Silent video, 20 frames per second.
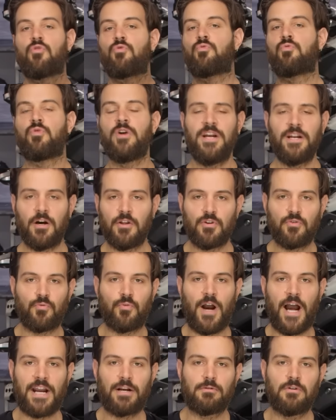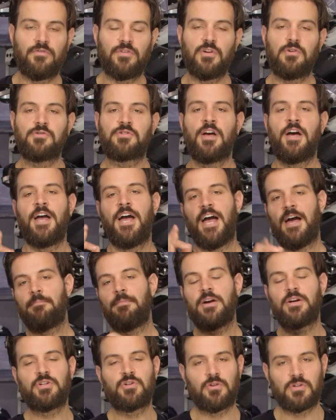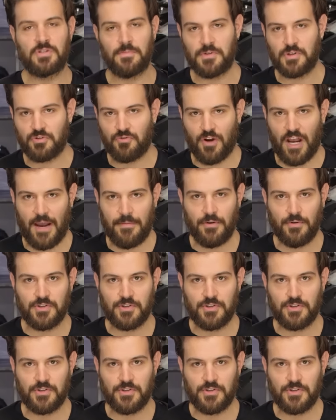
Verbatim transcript: read other rider reviews, and make sure to subscribe